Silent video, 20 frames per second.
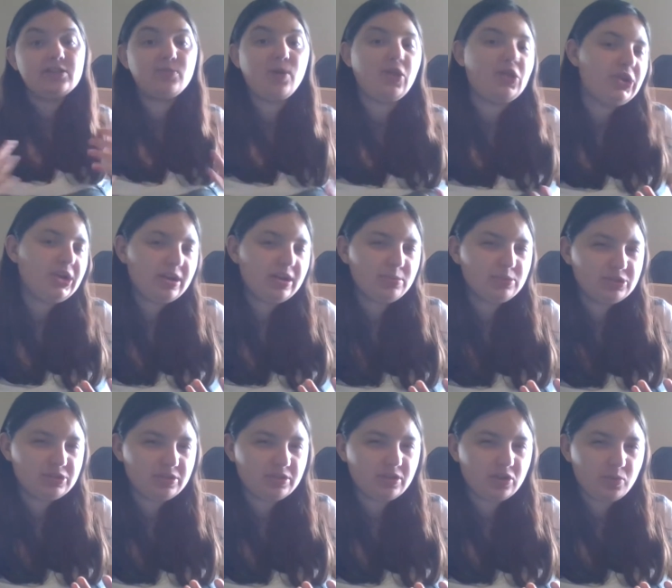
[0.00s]
Smaller animals
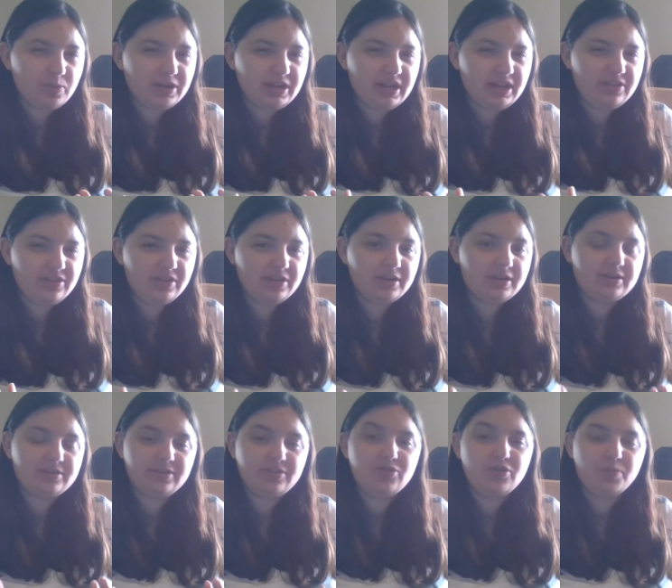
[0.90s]
are a little bit easier
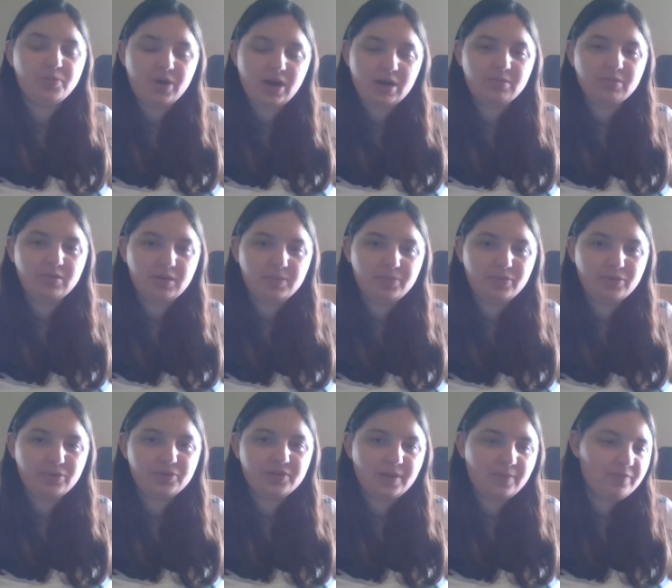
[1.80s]
because you could probably
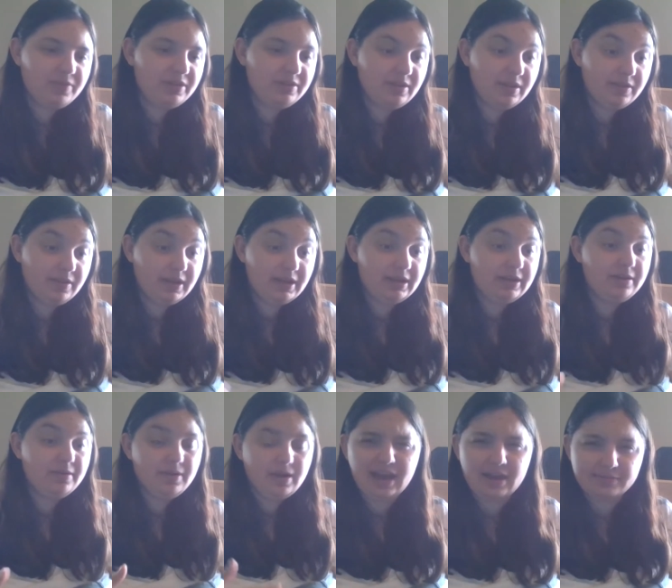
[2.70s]
pull something that
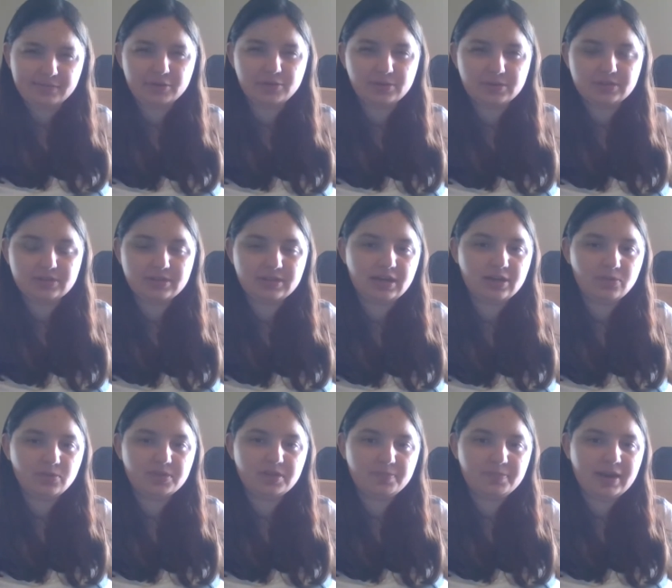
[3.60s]
like everyone's
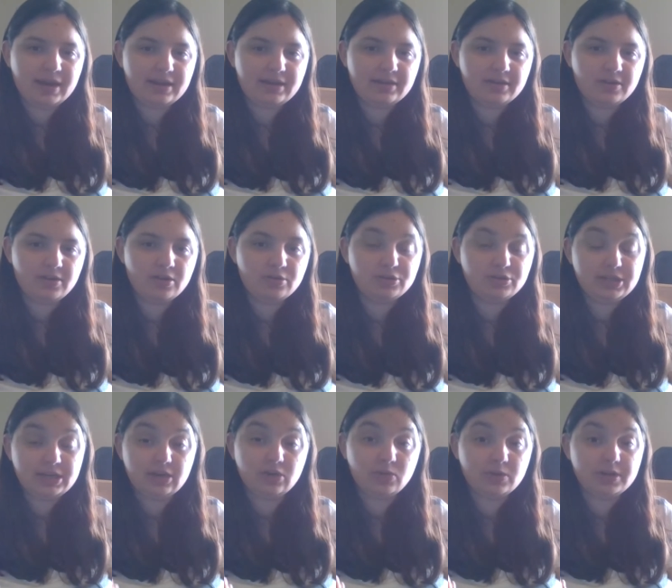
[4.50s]
done with a pet in a
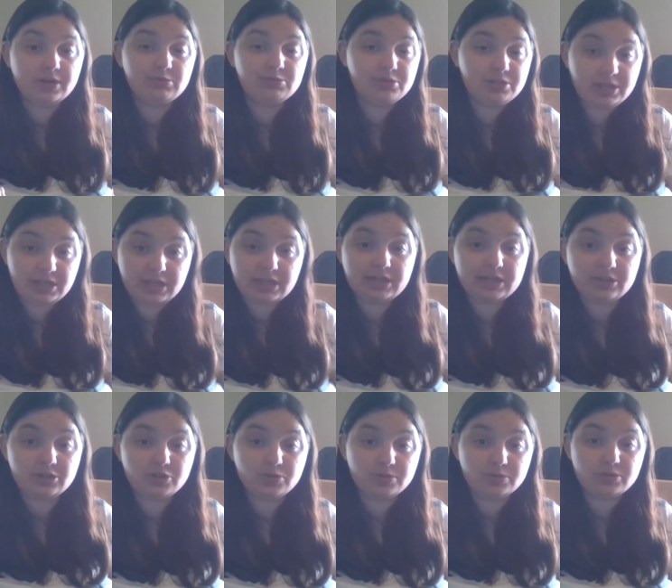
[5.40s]
hotel where you sneak it
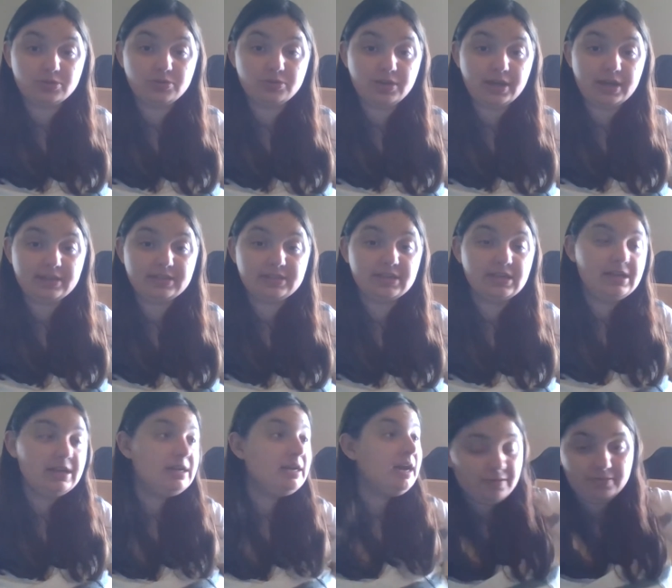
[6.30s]
into a suitcase
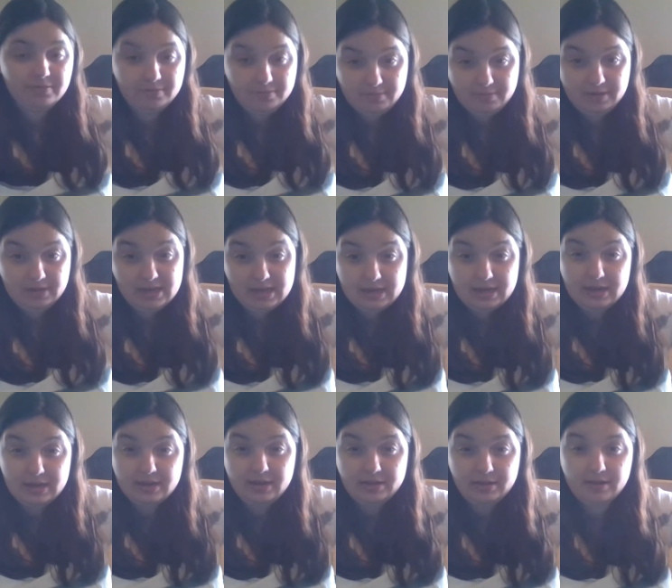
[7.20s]
and get
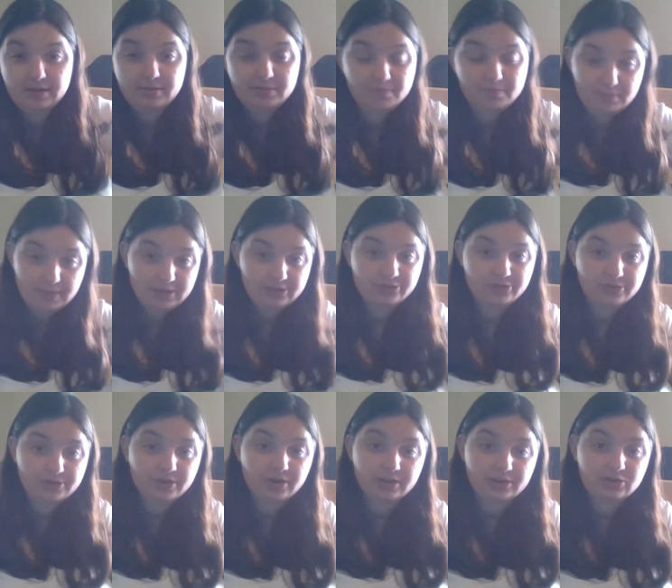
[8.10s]
in and then make sure
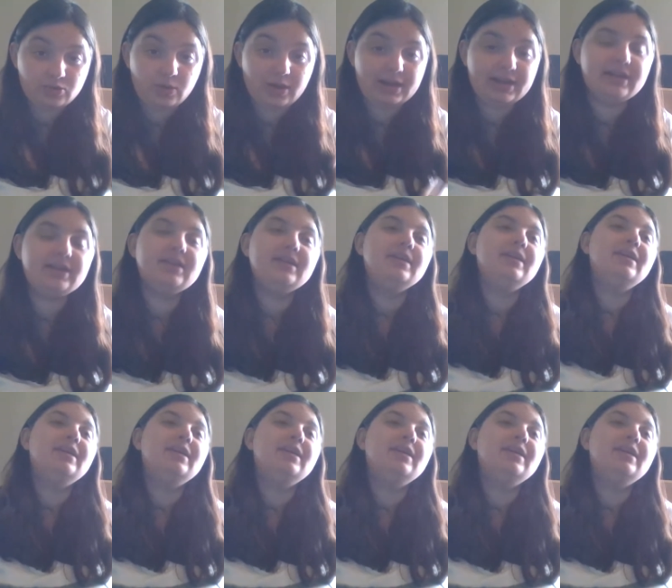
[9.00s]
that all is quiet.